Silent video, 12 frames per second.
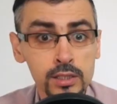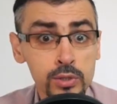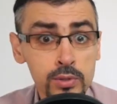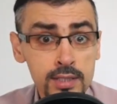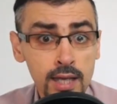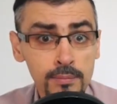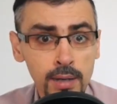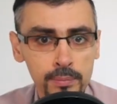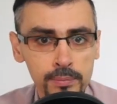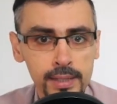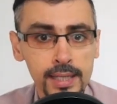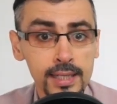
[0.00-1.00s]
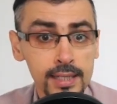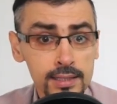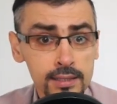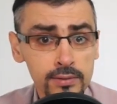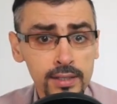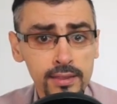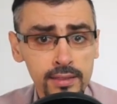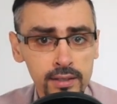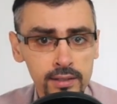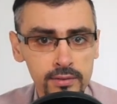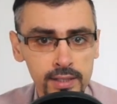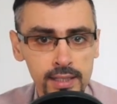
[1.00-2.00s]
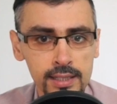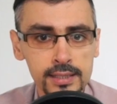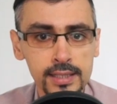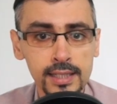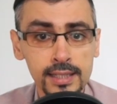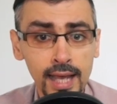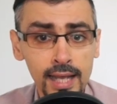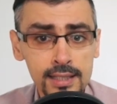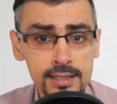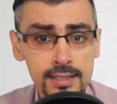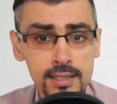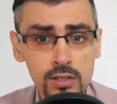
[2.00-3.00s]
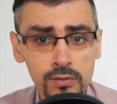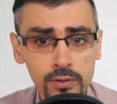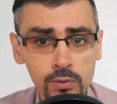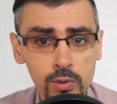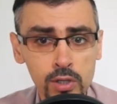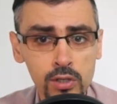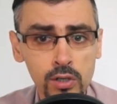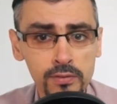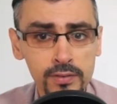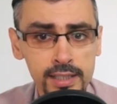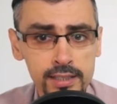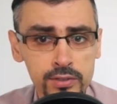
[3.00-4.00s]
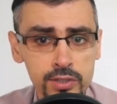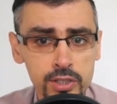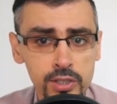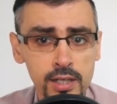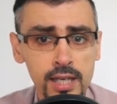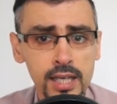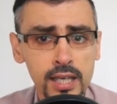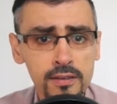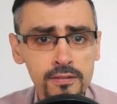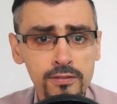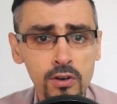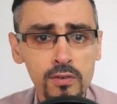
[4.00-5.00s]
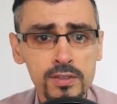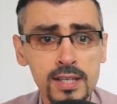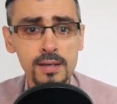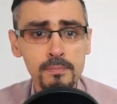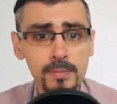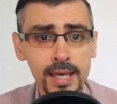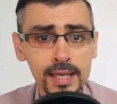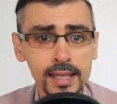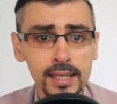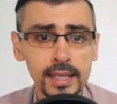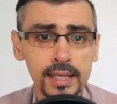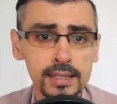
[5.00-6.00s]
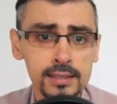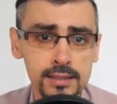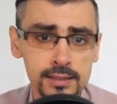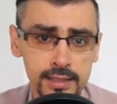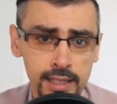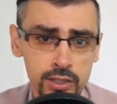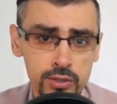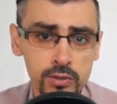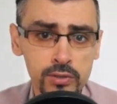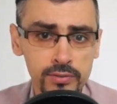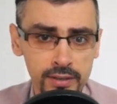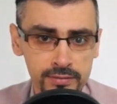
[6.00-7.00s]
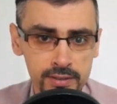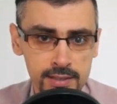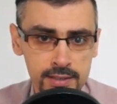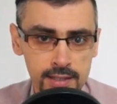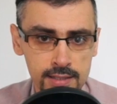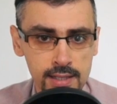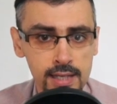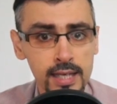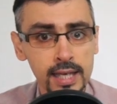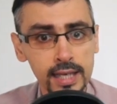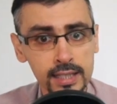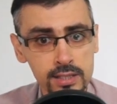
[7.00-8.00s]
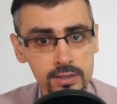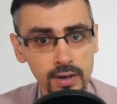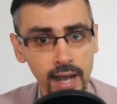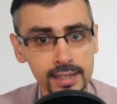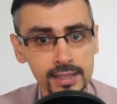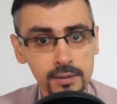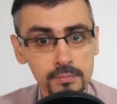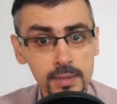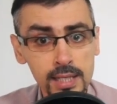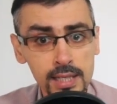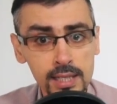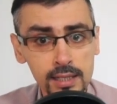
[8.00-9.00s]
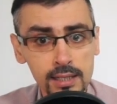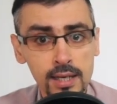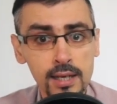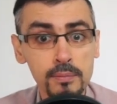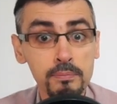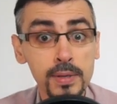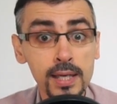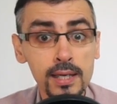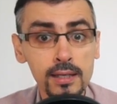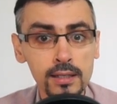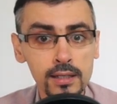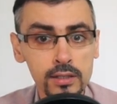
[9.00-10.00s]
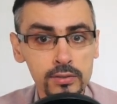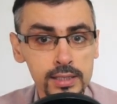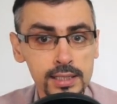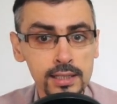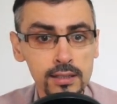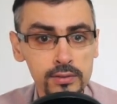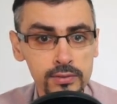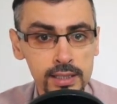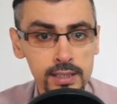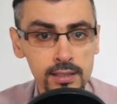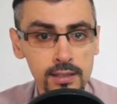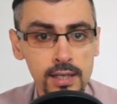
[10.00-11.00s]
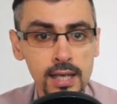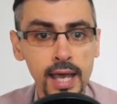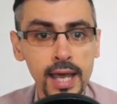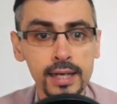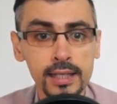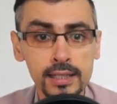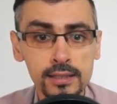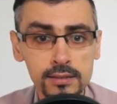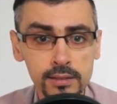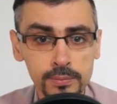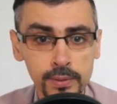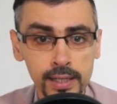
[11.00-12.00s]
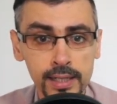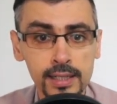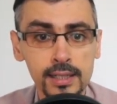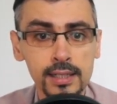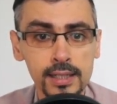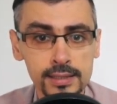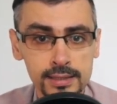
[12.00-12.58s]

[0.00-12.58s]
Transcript: To sum up, in literary theory, the analysis of a work of literature involves making intertextual references, extracting meaning, being a critical reader, and interpreting a